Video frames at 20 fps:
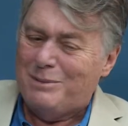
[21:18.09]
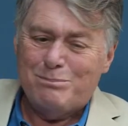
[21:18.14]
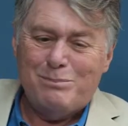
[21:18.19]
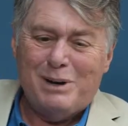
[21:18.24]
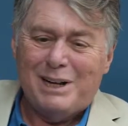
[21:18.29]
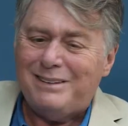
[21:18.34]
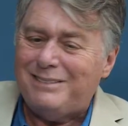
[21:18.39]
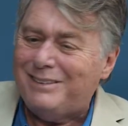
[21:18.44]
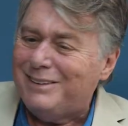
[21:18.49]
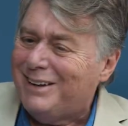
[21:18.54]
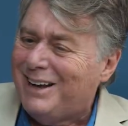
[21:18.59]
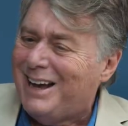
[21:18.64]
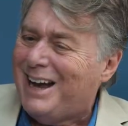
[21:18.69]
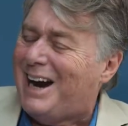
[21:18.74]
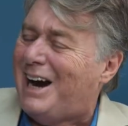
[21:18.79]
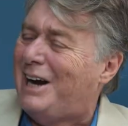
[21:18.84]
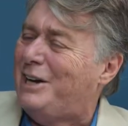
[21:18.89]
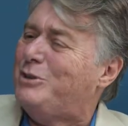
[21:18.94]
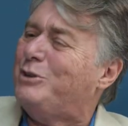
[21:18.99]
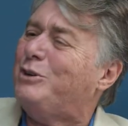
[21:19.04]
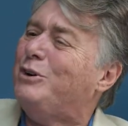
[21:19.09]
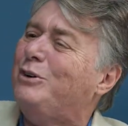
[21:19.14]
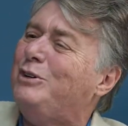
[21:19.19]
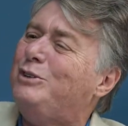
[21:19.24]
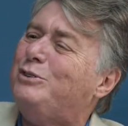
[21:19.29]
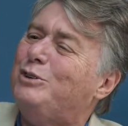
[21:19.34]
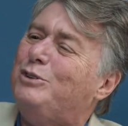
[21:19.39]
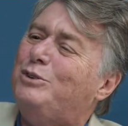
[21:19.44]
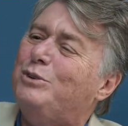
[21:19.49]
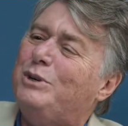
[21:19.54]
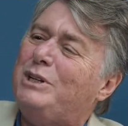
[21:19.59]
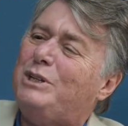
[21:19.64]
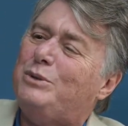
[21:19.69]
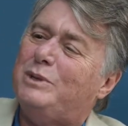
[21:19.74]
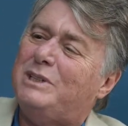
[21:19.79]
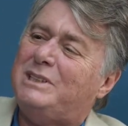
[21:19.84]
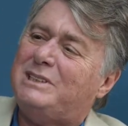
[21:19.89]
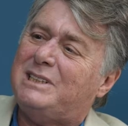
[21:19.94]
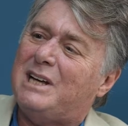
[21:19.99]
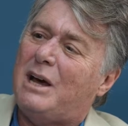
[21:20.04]
but are you going to do it
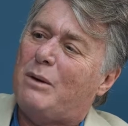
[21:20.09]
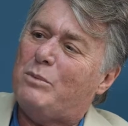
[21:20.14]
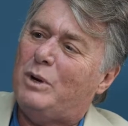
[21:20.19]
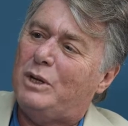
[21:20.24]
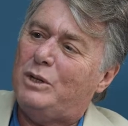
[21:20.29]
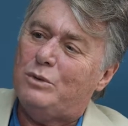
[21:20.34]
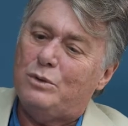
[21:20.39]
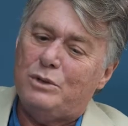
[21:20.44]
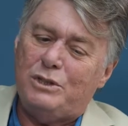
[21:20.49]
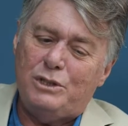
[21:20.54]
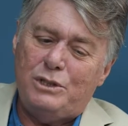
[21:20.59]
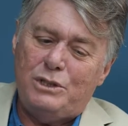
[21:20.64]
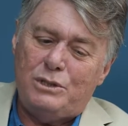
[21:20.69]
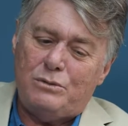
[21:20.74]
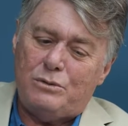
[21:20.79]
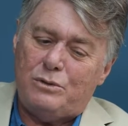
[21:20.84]
with someone who